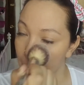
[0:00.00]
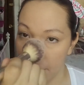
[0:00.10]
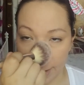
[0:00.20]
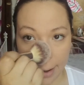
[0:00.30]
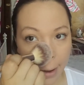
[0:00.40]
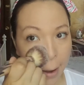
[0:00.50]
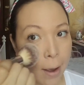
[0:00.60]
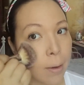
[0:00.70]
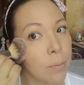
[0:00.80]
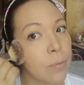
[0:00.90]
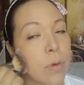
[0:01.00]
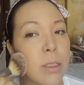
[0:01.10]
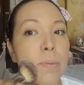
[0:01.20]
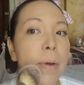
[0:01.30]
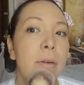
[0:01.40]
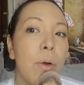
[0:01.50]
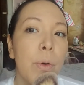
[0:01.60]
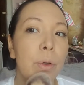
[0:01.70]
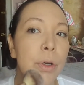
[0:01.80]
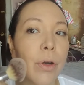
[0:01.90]
But yeah. It's been
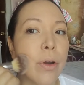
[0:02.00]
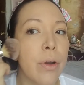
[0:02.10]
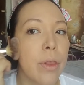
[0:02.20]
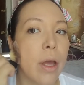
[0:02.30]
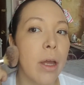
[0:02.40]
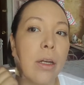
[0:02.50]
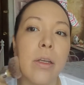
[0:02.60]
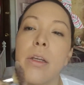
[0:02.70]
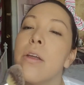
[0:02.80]
cooler than,